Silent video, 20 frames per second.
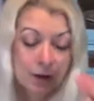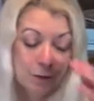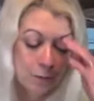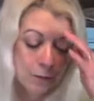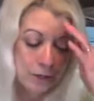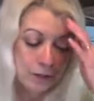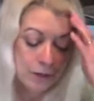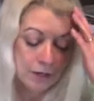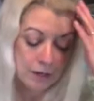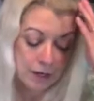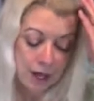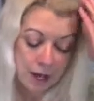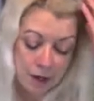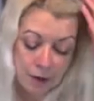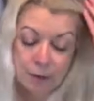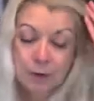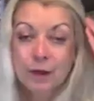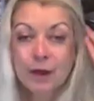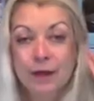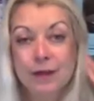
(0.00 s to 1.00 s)
when you
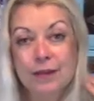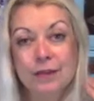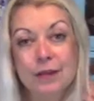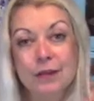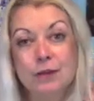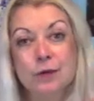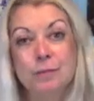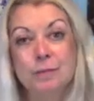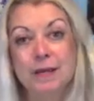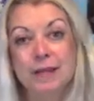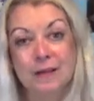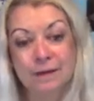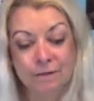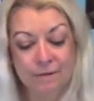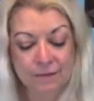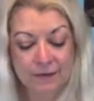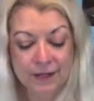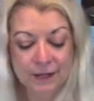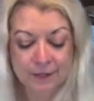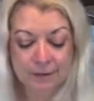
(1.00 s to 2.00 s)
know that you're being
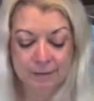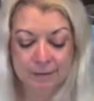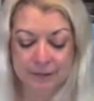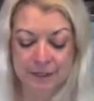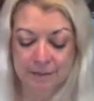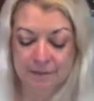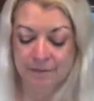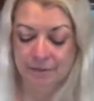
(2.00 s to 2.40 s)
filmed.